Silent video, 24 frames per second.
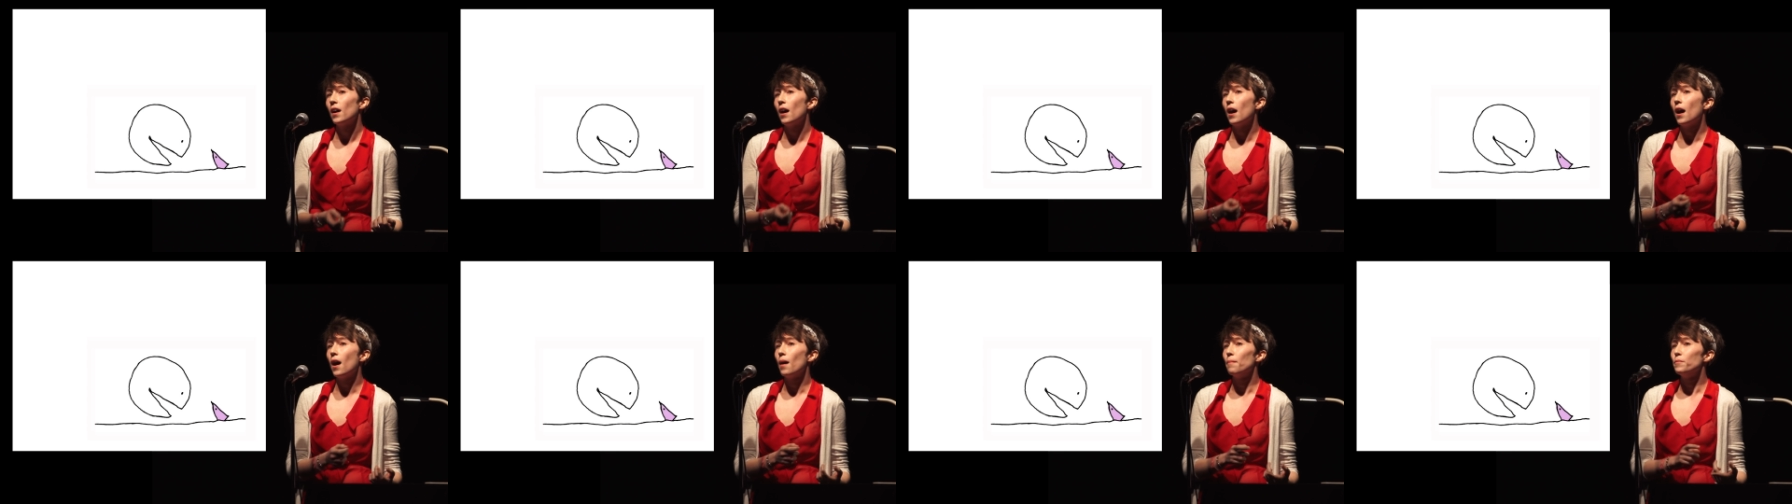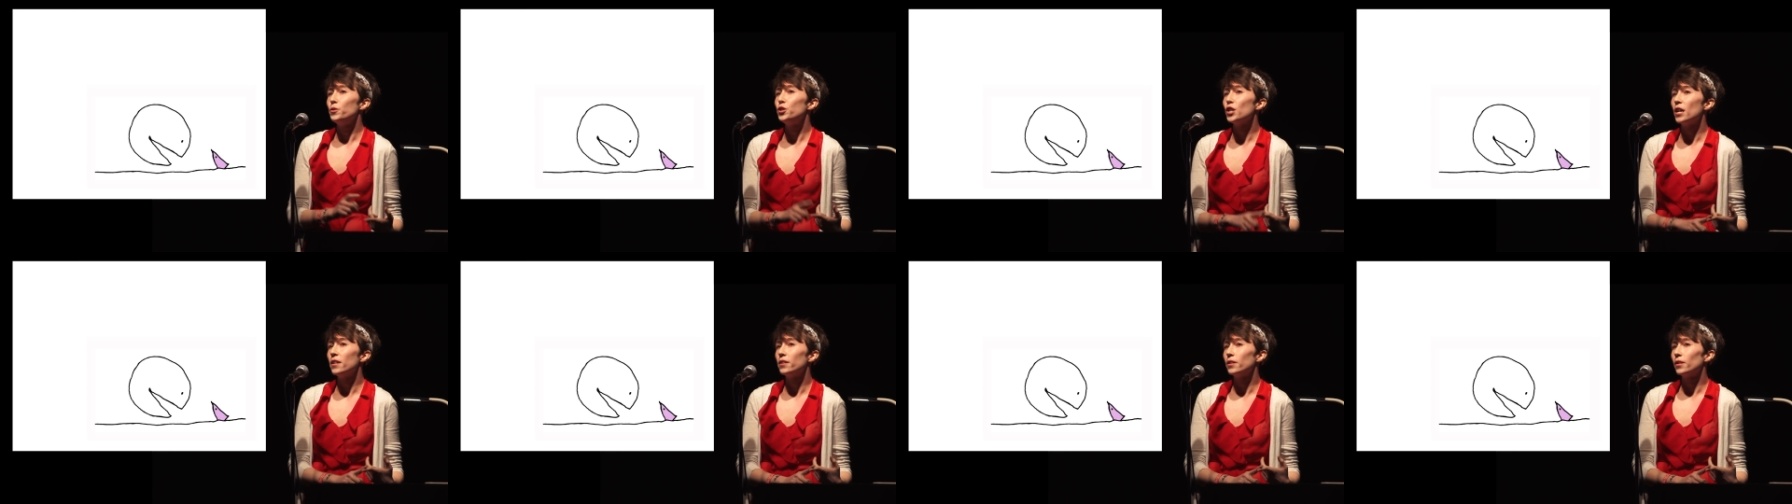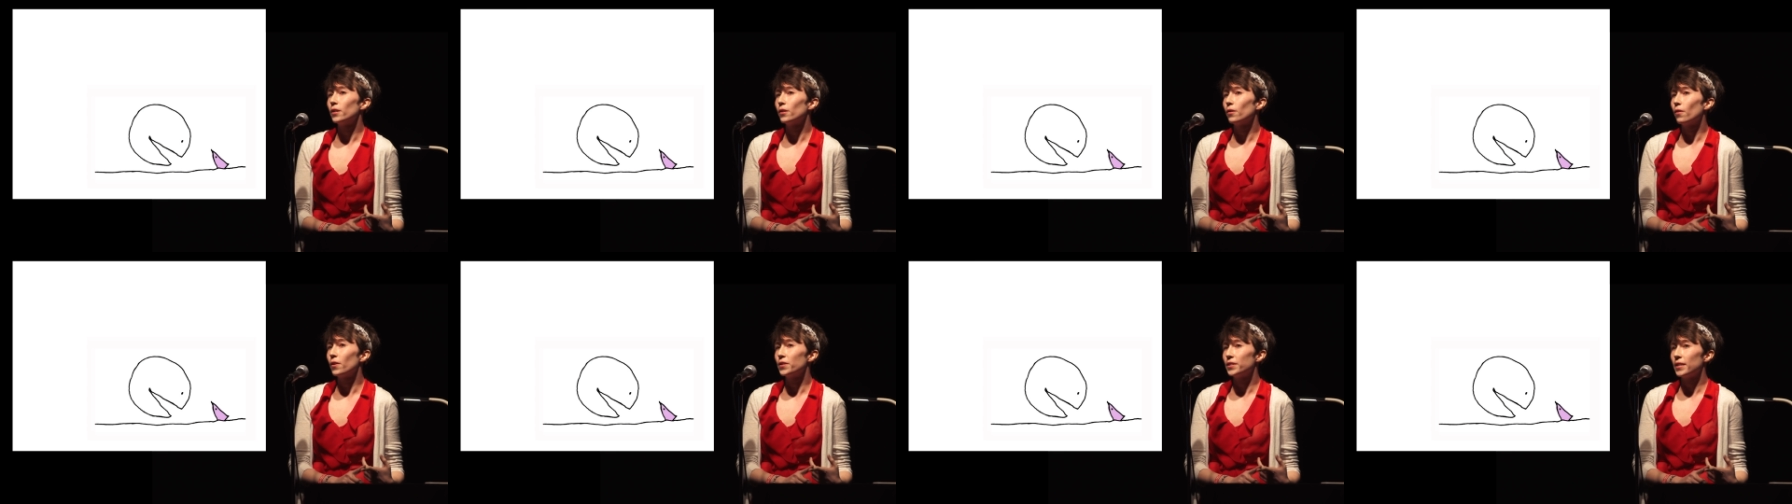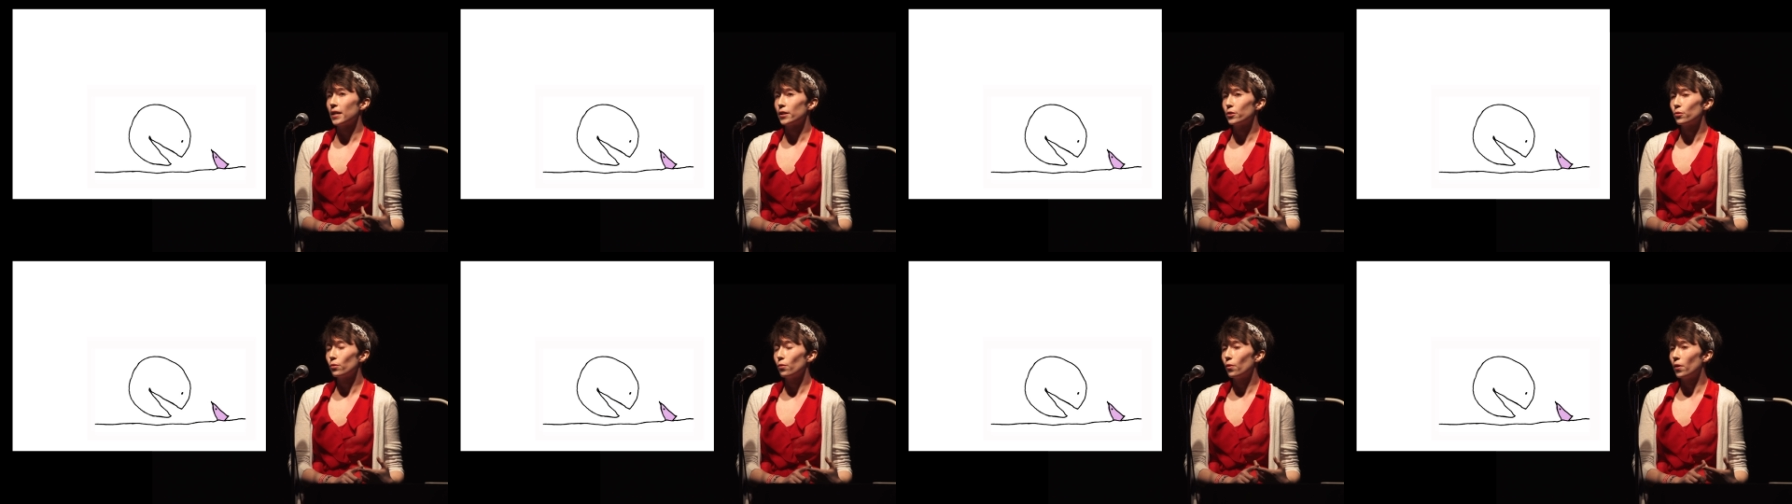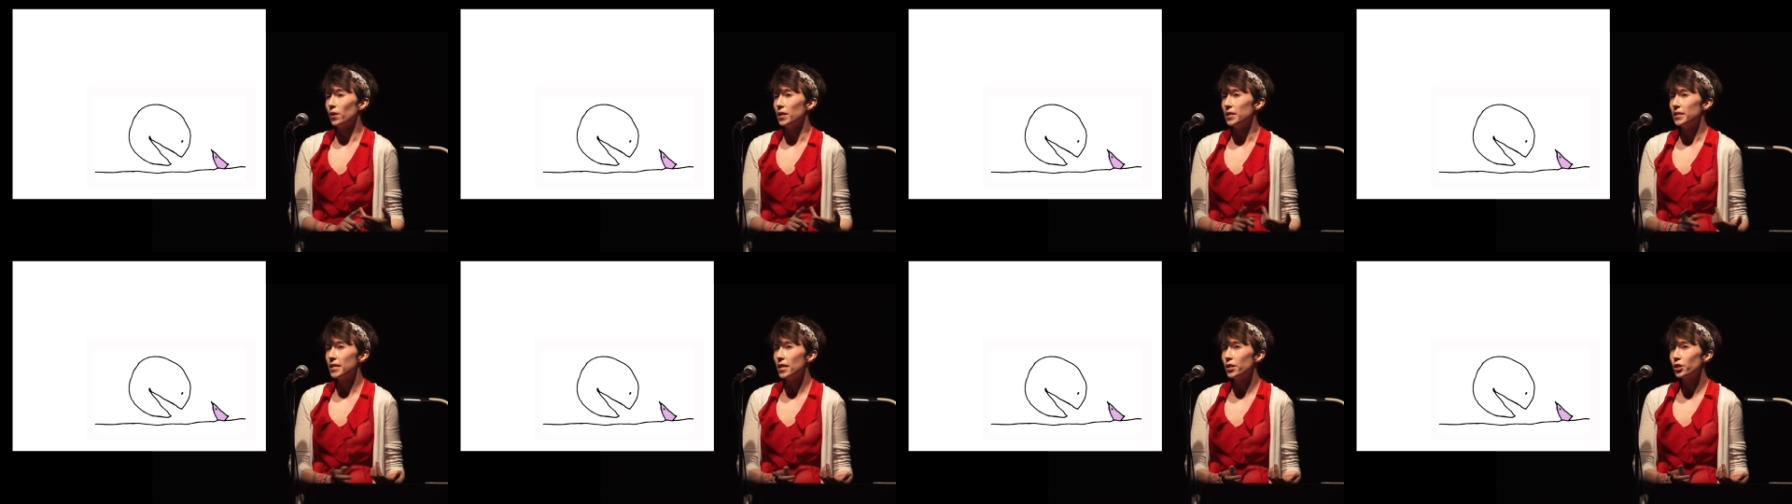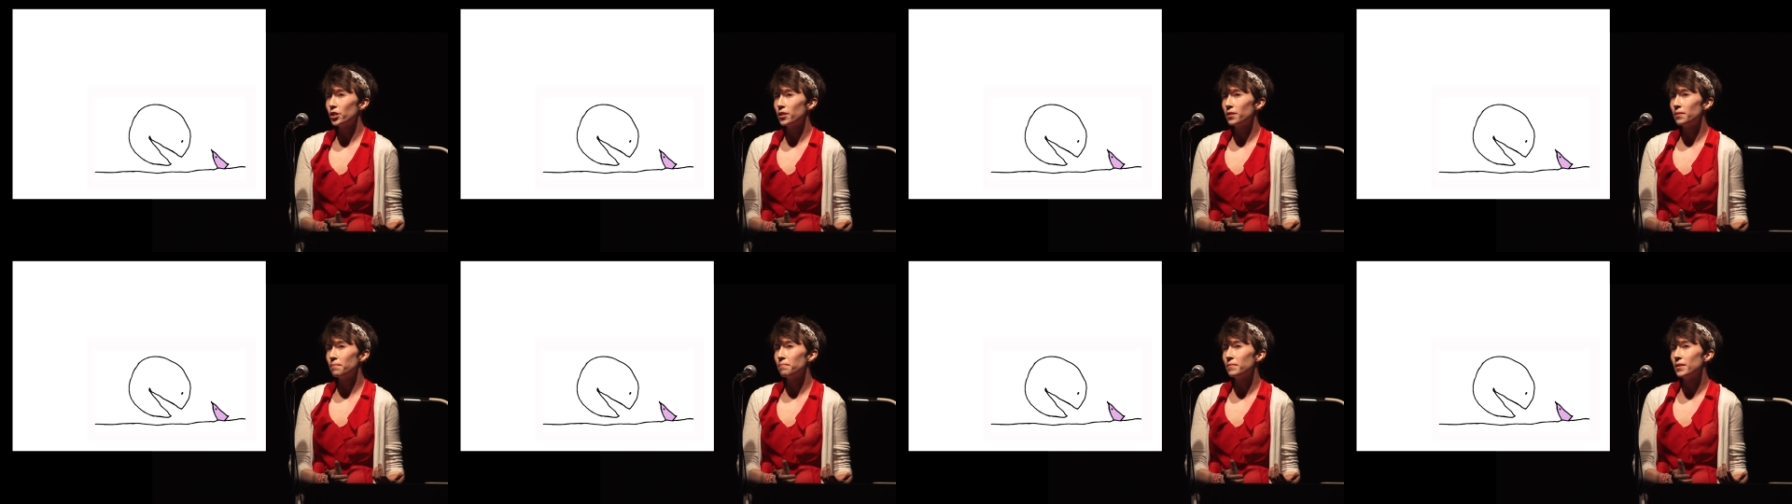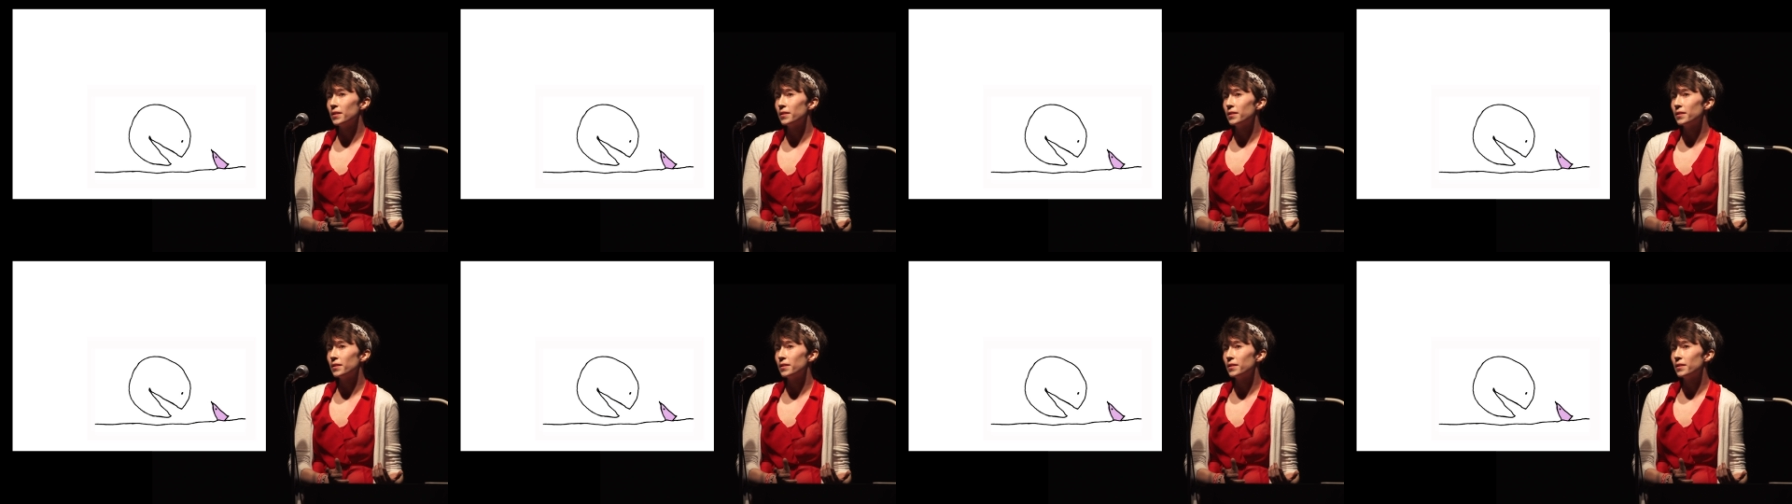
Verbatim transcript: um, gender or sexual orientation,